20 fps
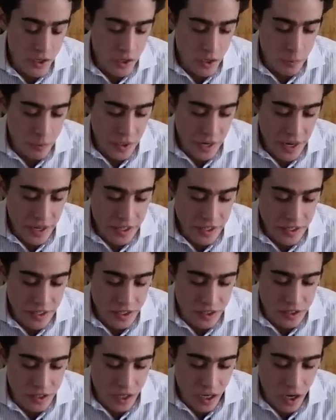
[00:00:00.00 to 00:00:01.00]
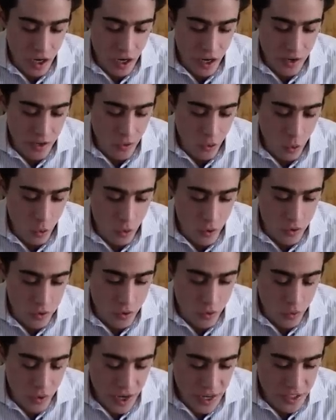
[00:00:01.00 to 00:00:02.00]
your opinions on
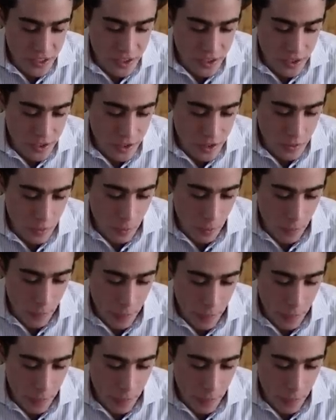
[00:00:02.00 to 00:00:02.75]
orthorexia?